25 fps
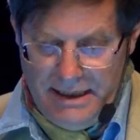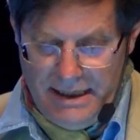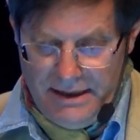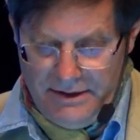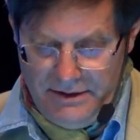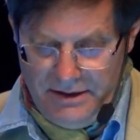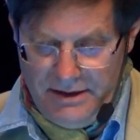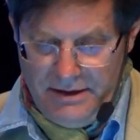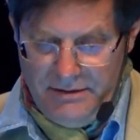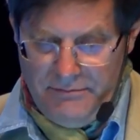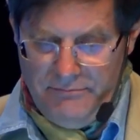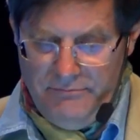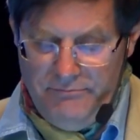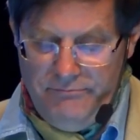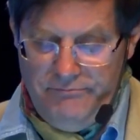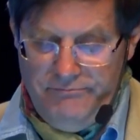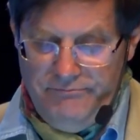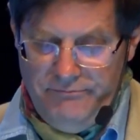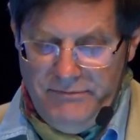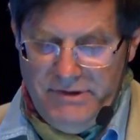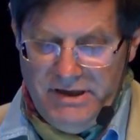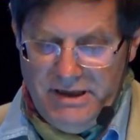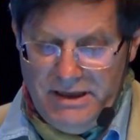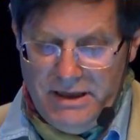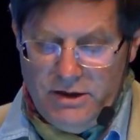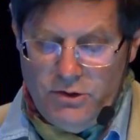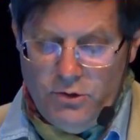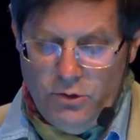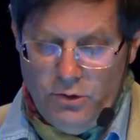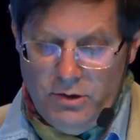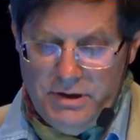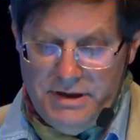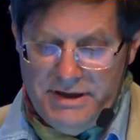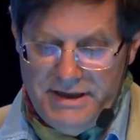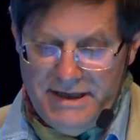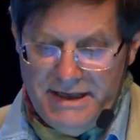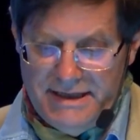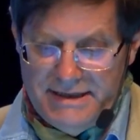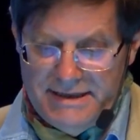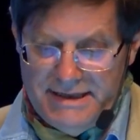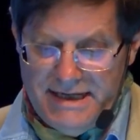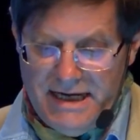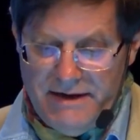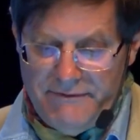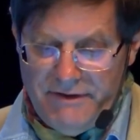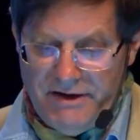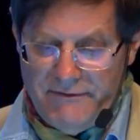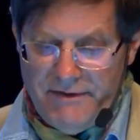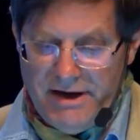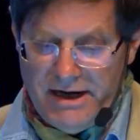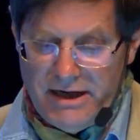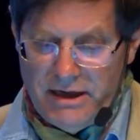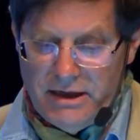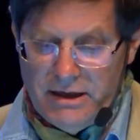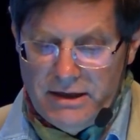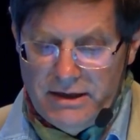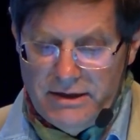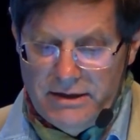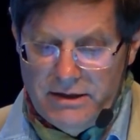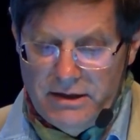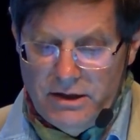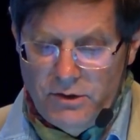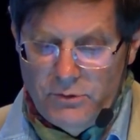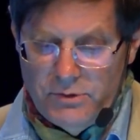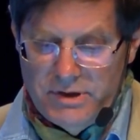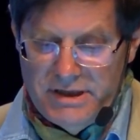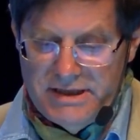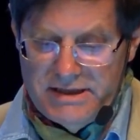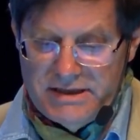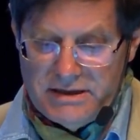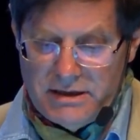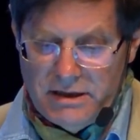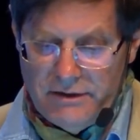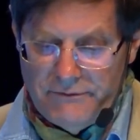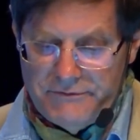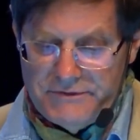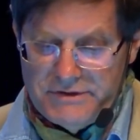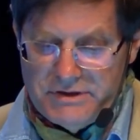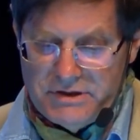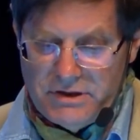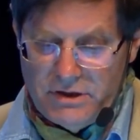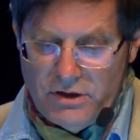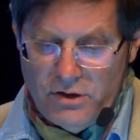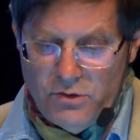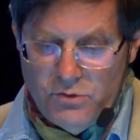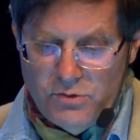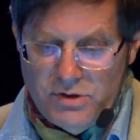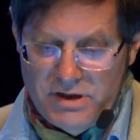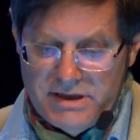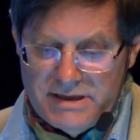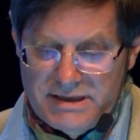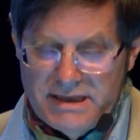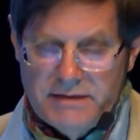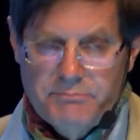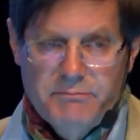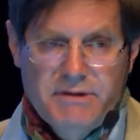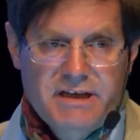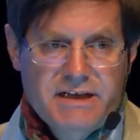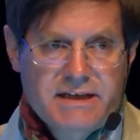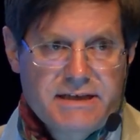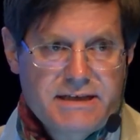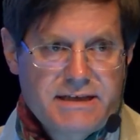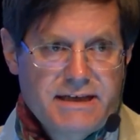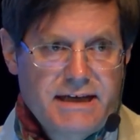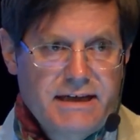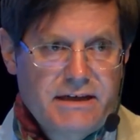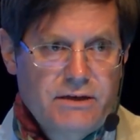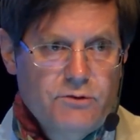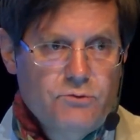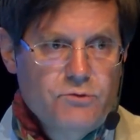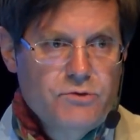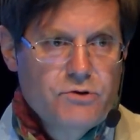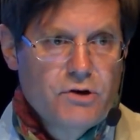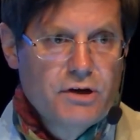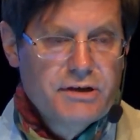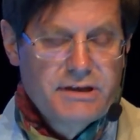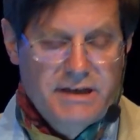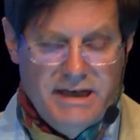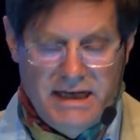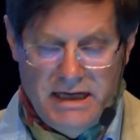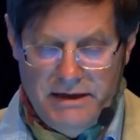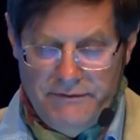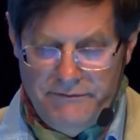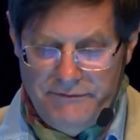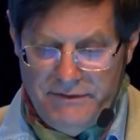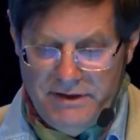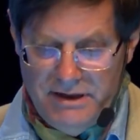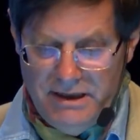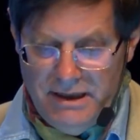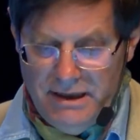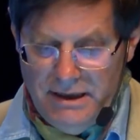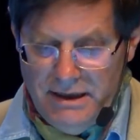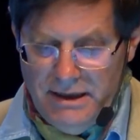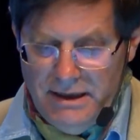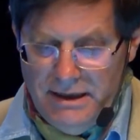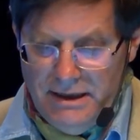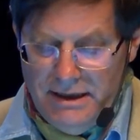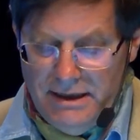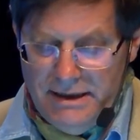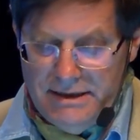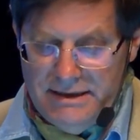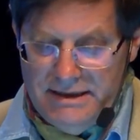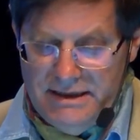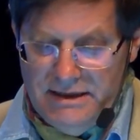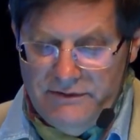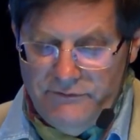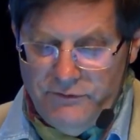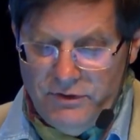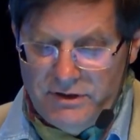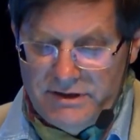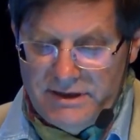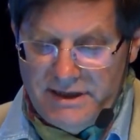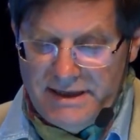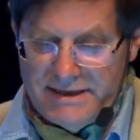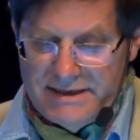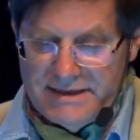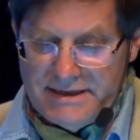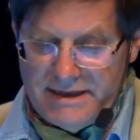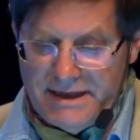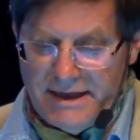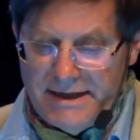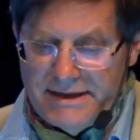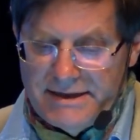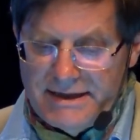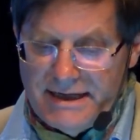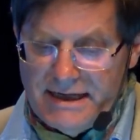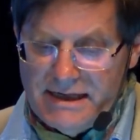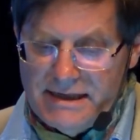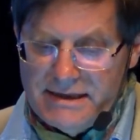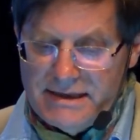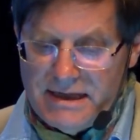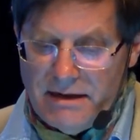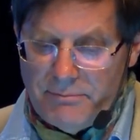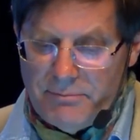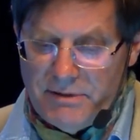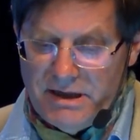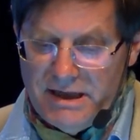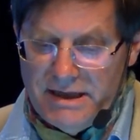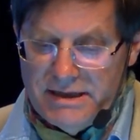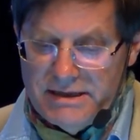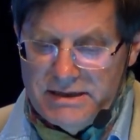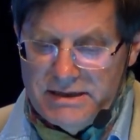I recall that they have a very low risk of stroke. That means they do not have a need for transcranial Doppler